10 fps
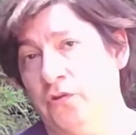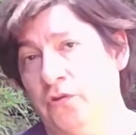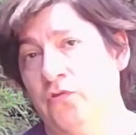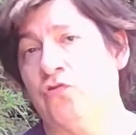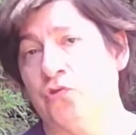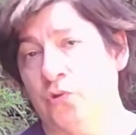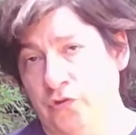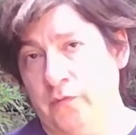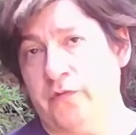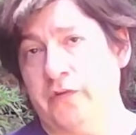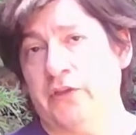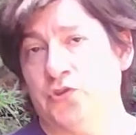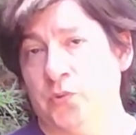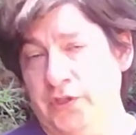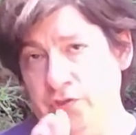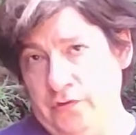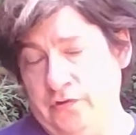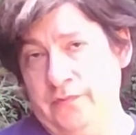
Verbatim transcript: short term fluctuations